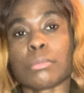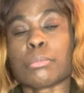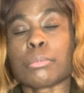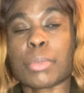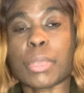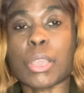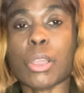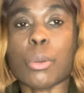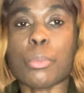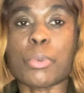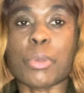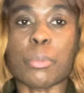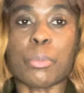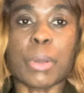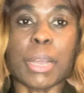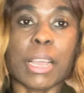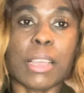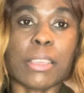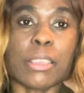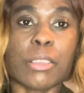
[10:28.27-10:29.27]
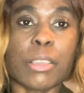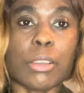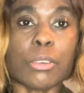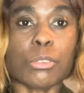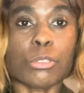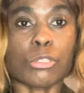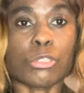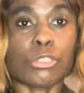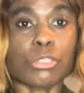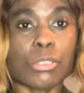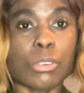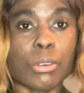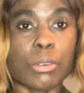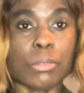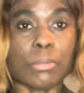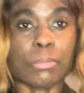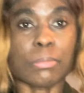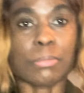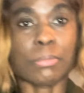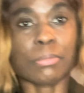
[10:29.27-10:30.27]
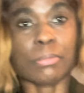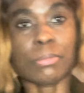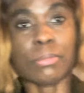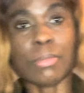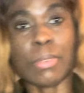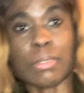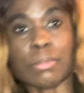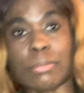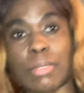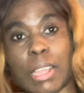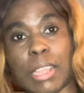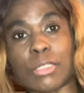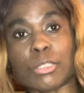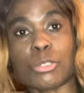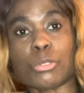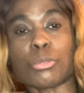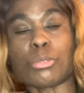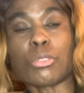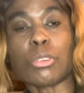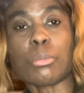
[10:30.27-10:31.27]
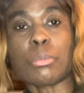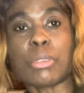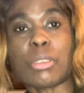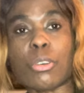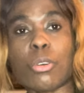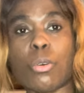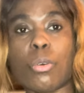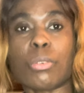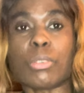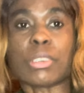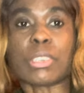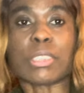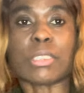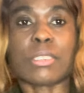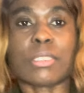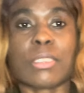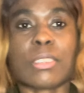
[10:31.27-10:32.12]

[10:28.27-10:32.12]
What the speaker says: pick up your bag, you're good to go, and you will not be cold.